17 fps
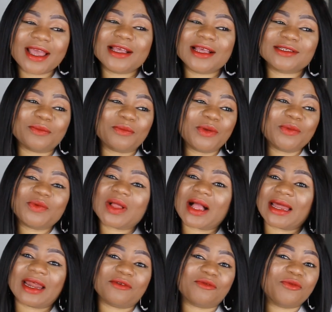Some people
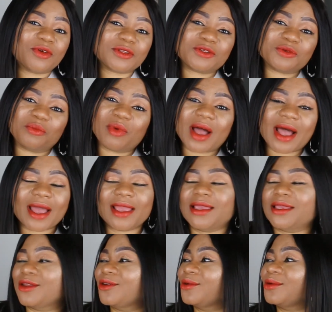can afford to buy,
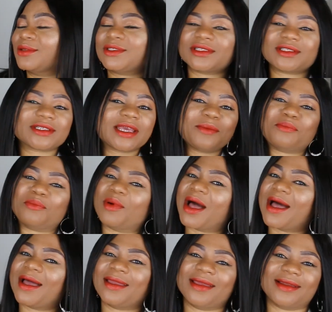you know, just keep
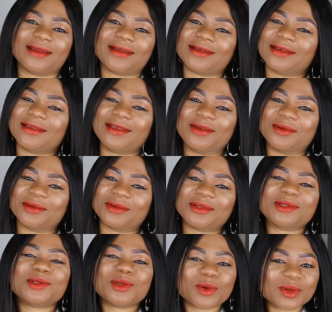buying, you know.
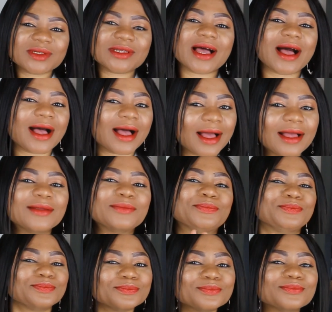Those are,
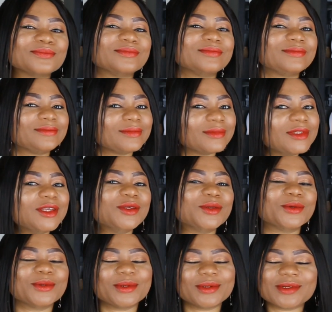you
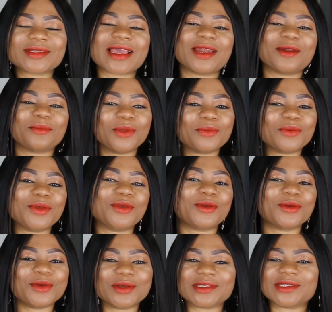know, those kind of people, you
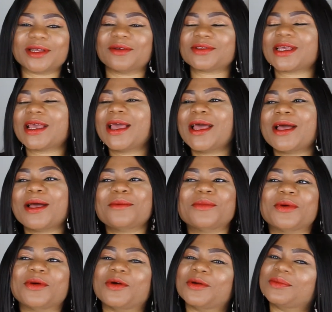know yourself.
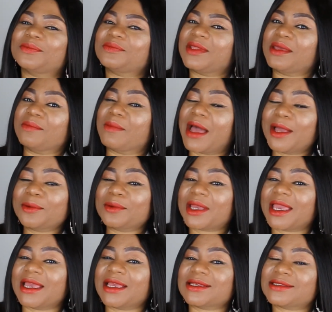But in my own
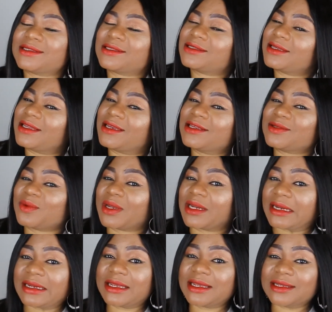case, it is what
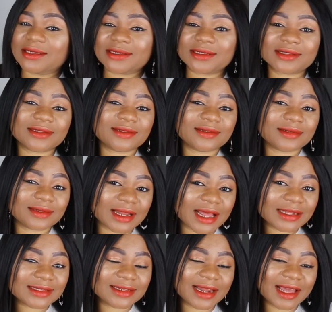it is.
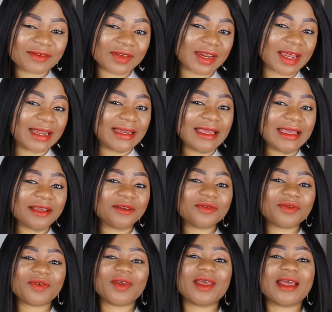That's the life that I
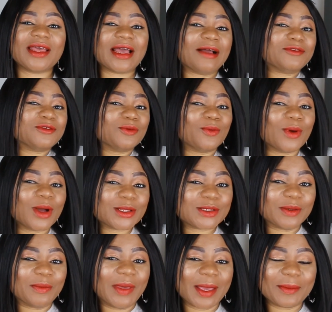live. I have to work
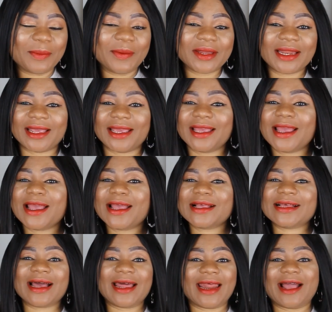to make money,
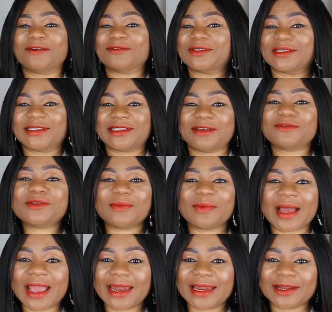and I have to save to
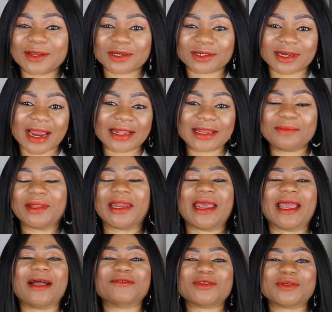buy any luxury item that I
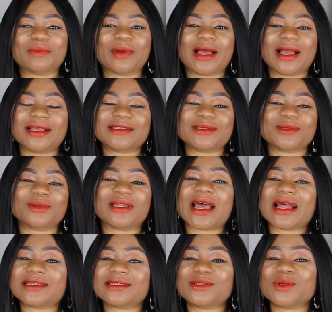have to buy. So
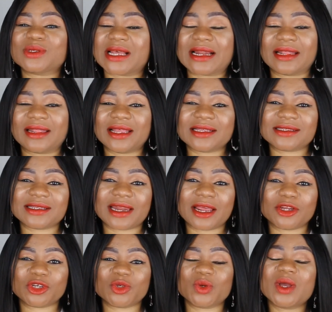those are the things that I
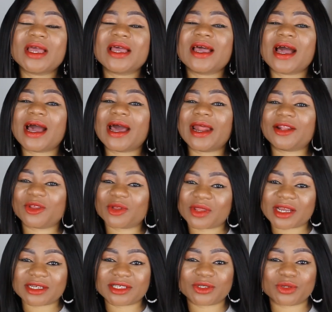do, and I thought
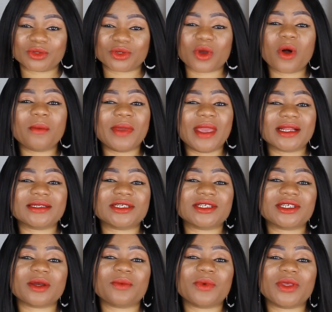I should come here to
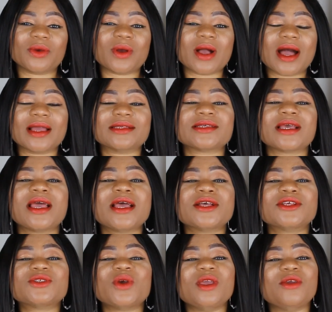share with you guys.
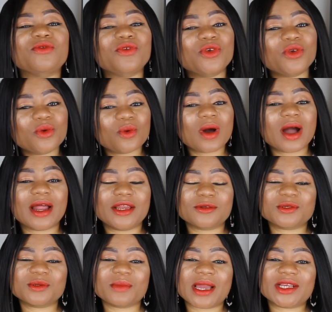So if you are new
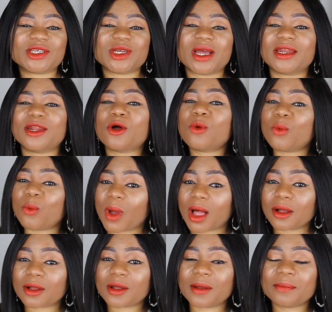to my channel,
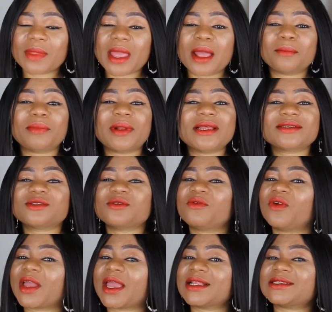welcome. Please don't
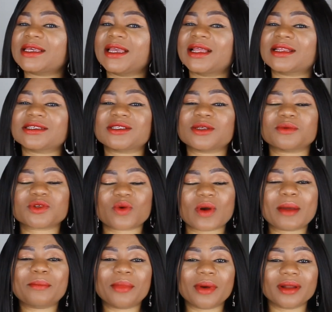forget to hit the
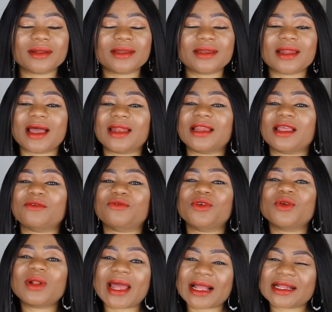subscribe button, and if
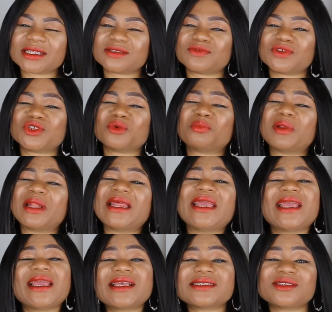you like this video,
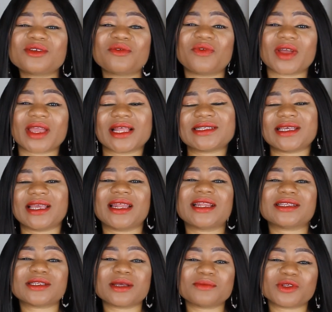please don't forget to hit
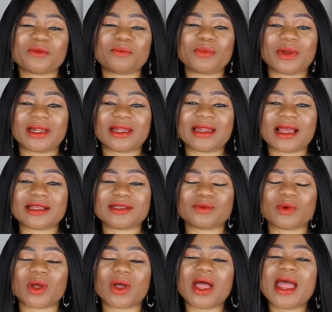the thumbs up button as
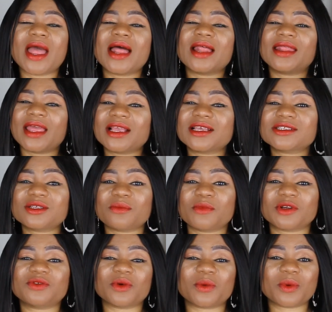well. Thank you so
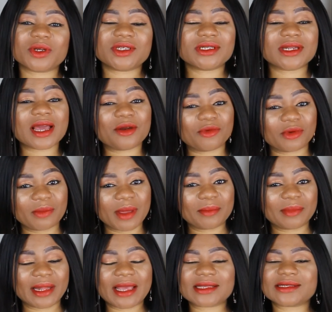much for watching, and remain
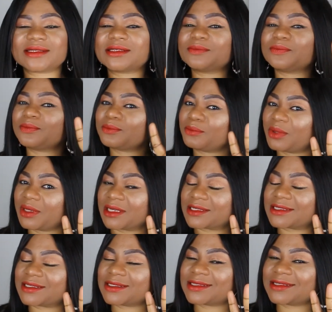blessed.
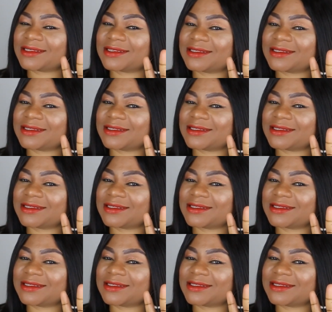Peace.